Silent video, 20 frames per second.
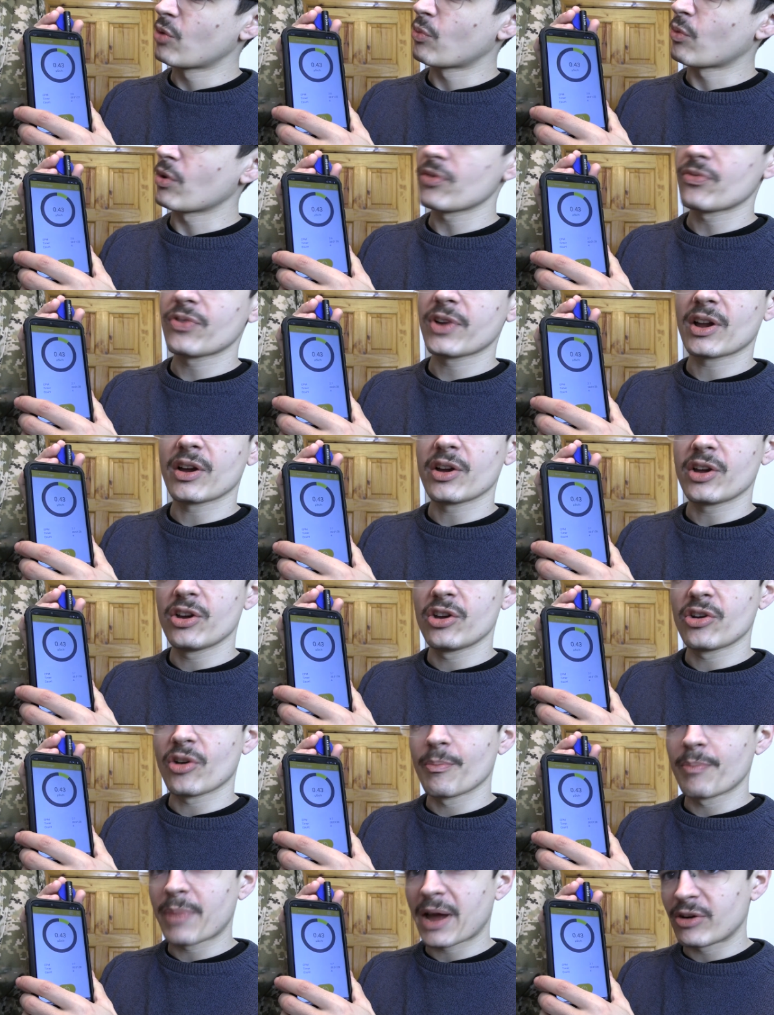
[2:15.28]
One thing I
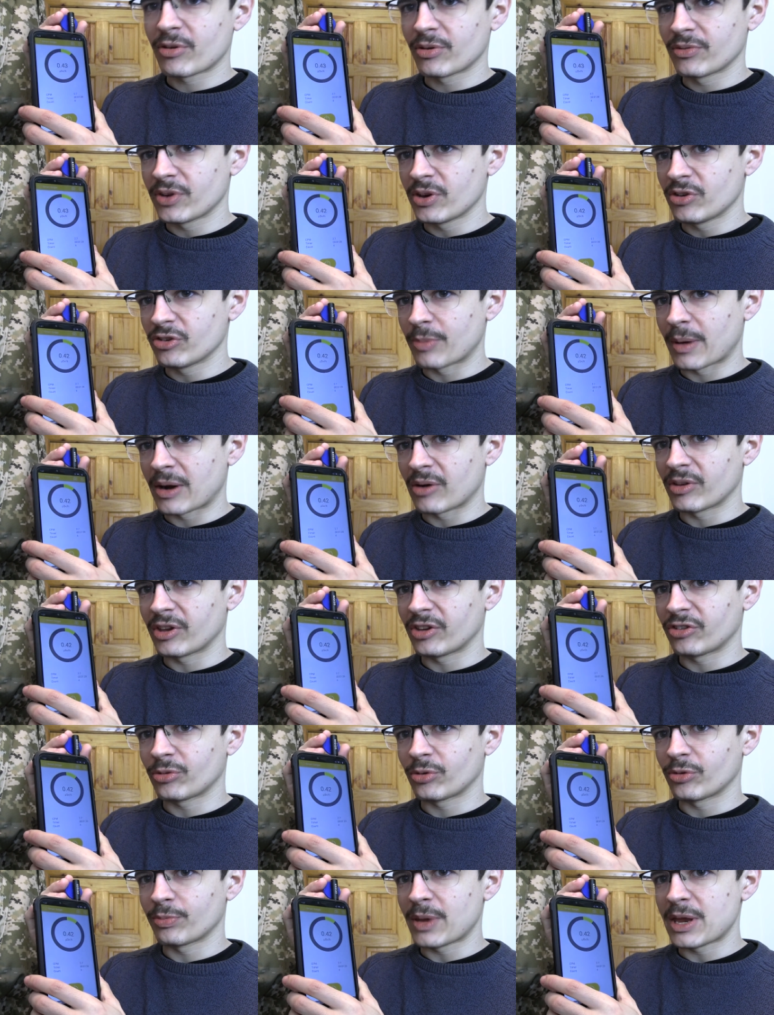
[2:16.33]
heard on bad reviews about
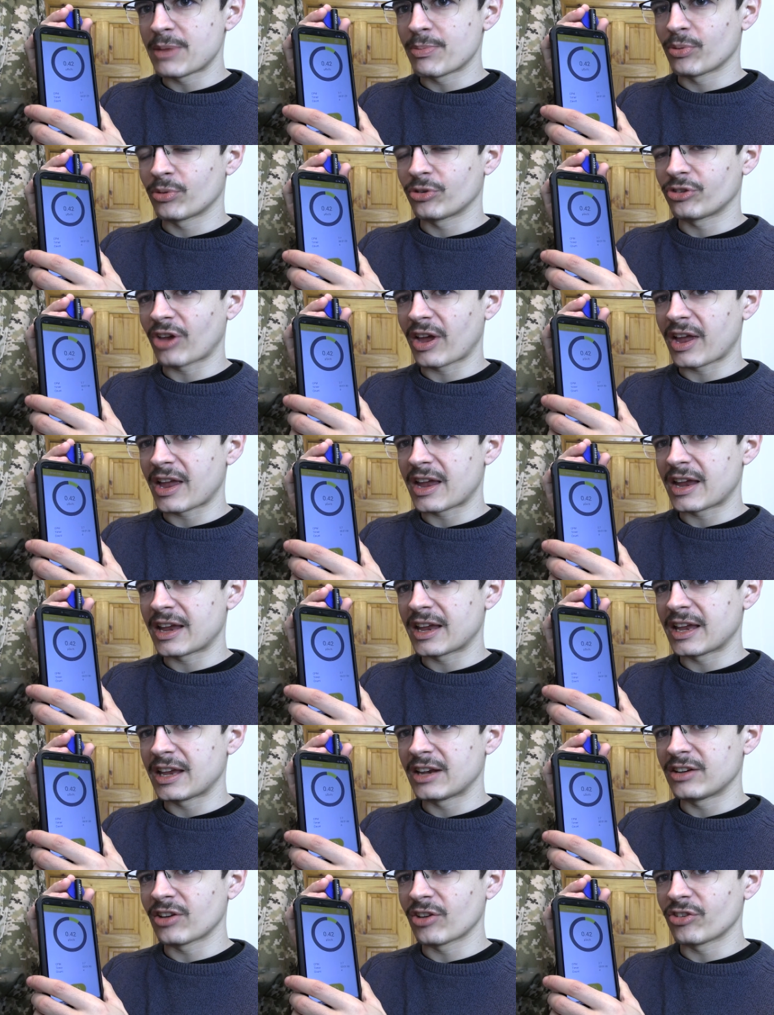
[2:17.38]
this was people saying
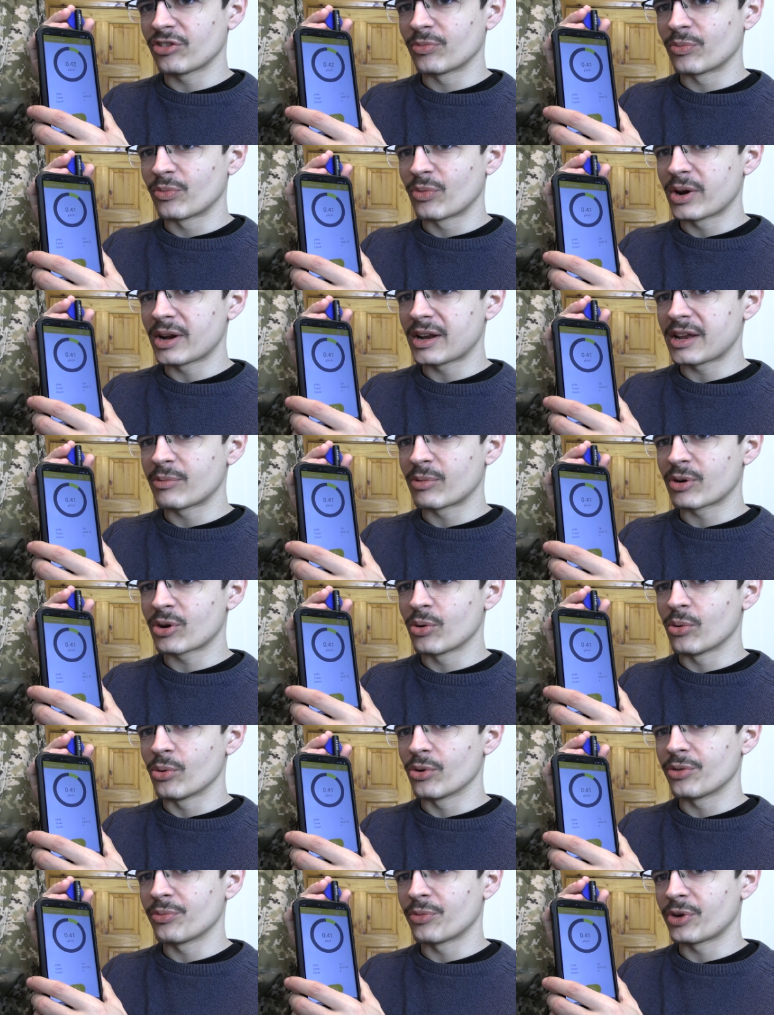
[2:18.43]
it doesn't really
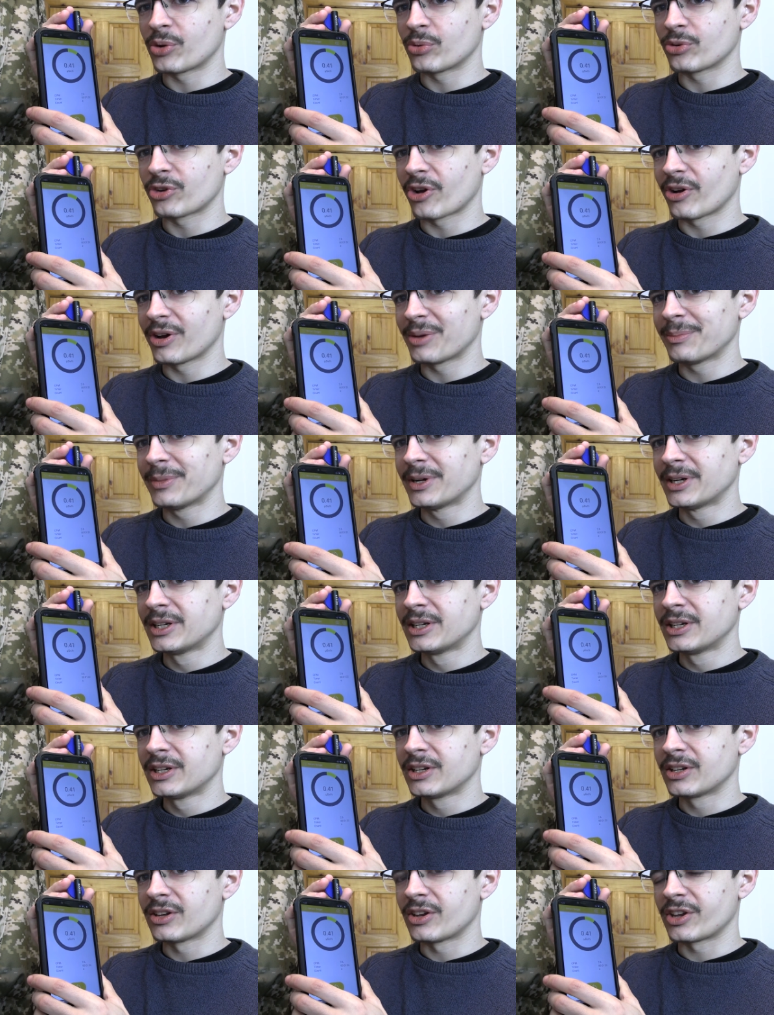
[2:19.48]
record in real time.
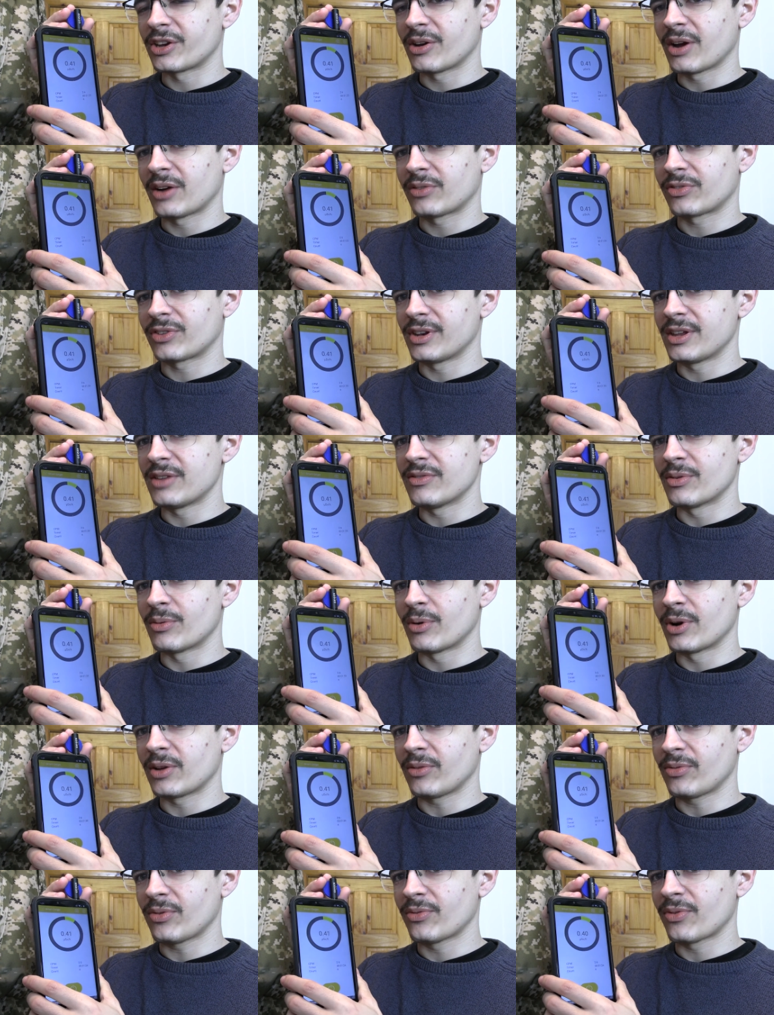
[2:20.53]
Like, you have to leave it
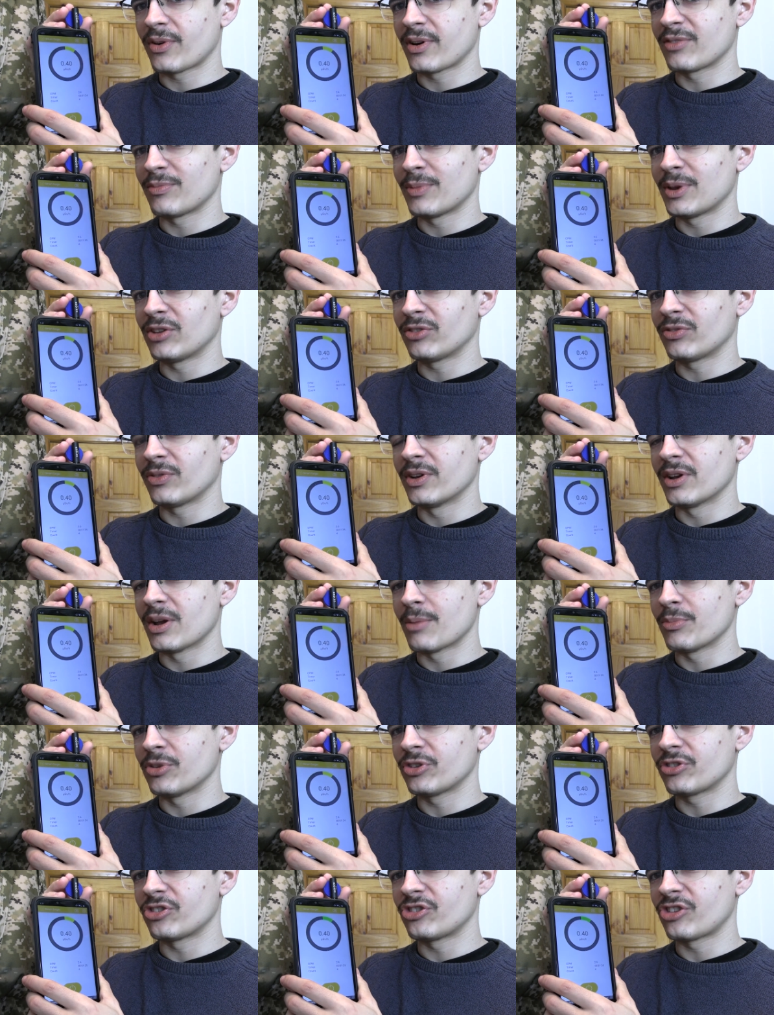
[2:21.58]
running for five minutes for the
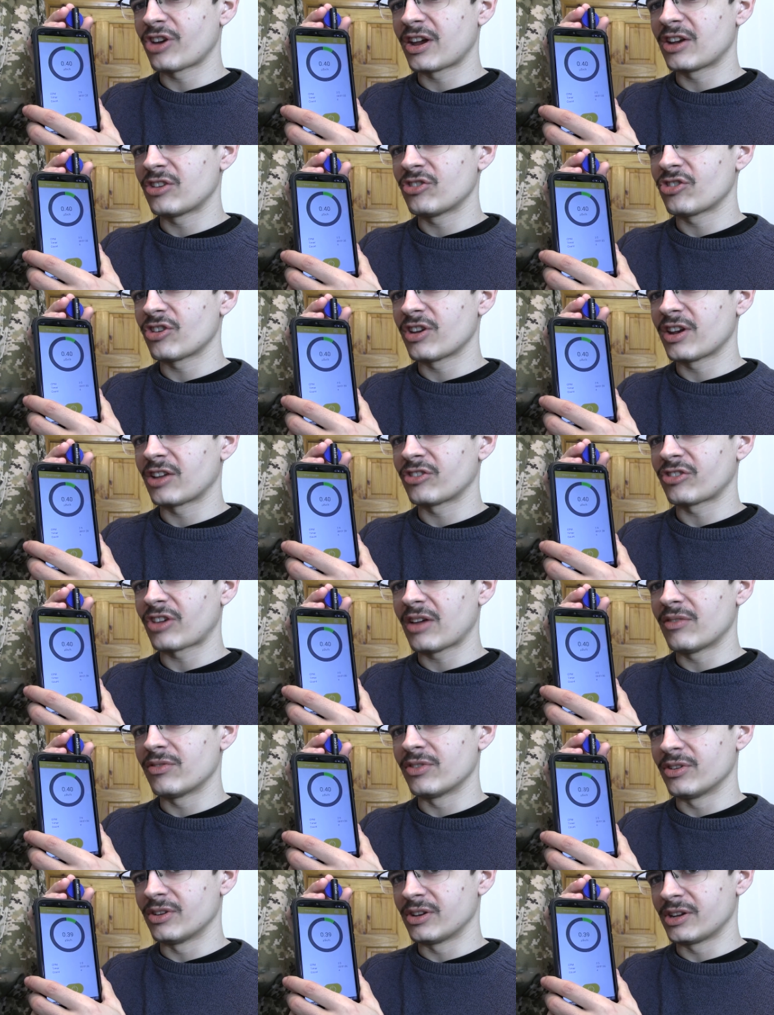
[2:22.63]
numbers to change, and that's
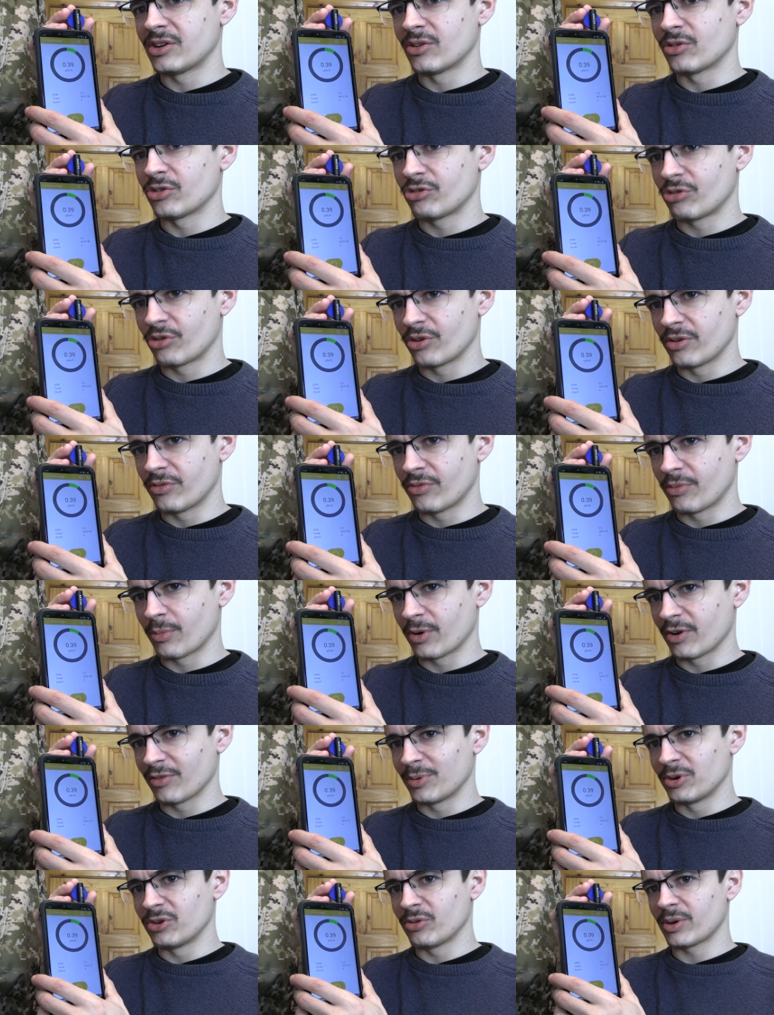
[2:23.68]
evidently not true from
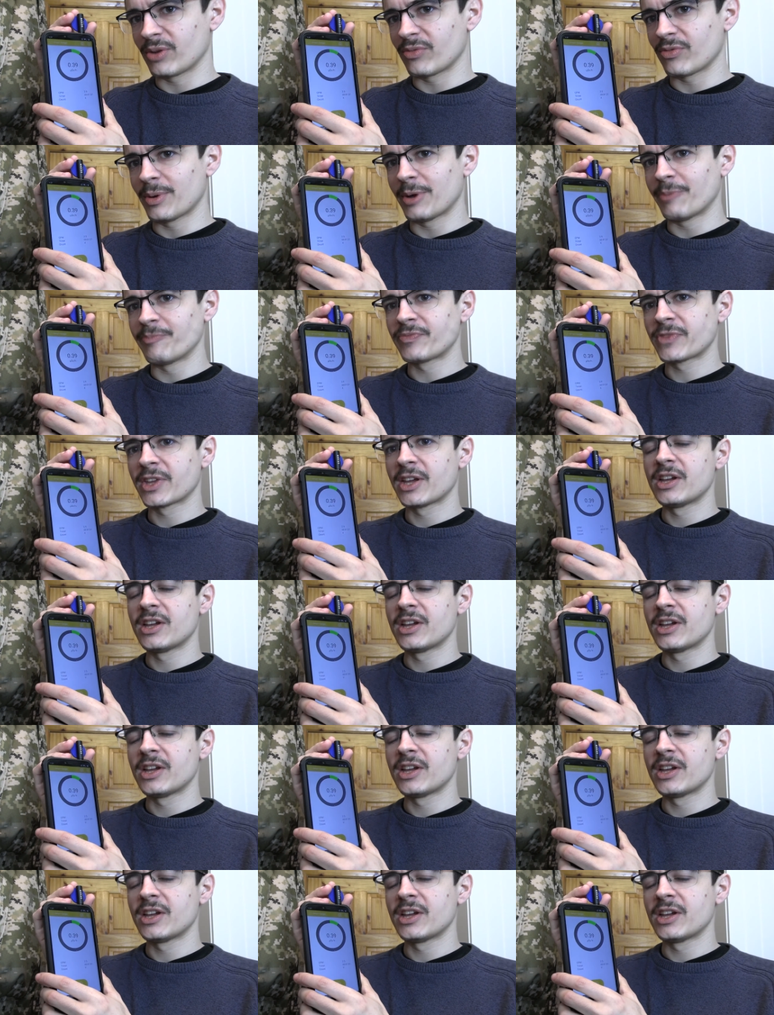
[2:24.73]
what I've been doing from it.